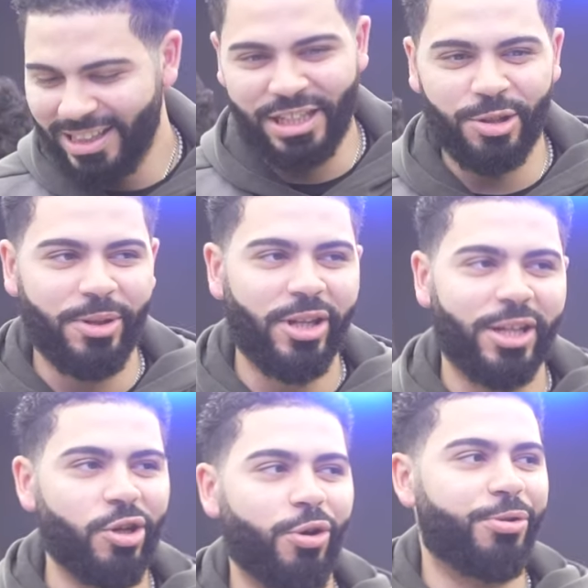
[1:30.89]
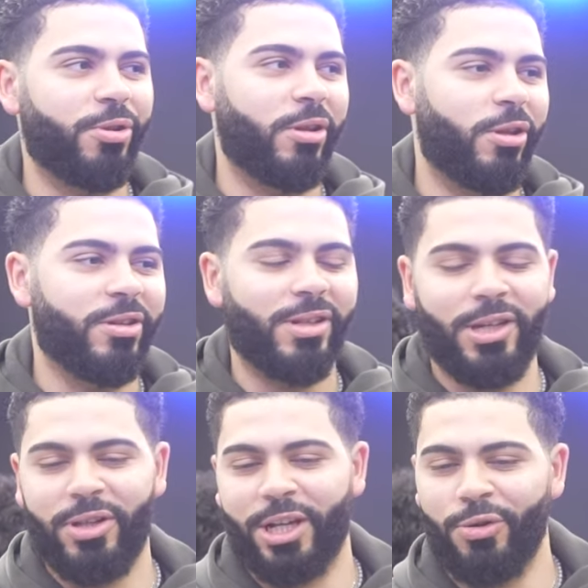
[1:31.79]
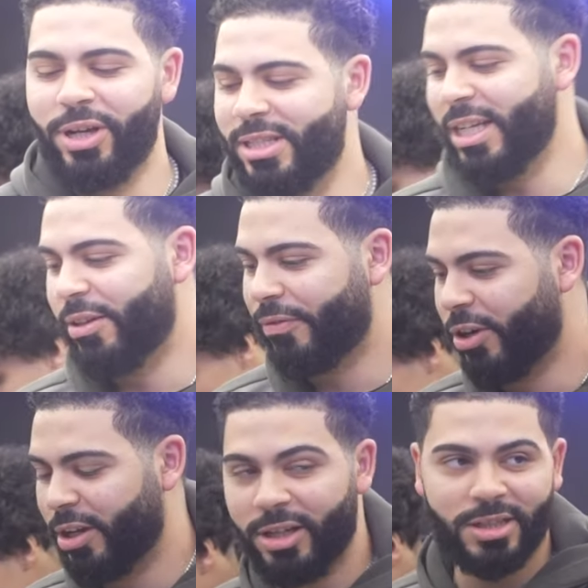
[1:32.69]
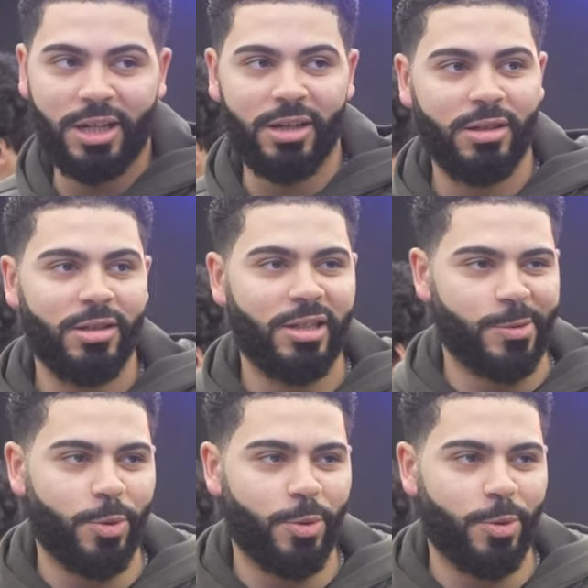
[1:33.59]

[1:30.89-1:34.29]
They told me to like, don't go through. you are like, no one can stay in the front because uh, it's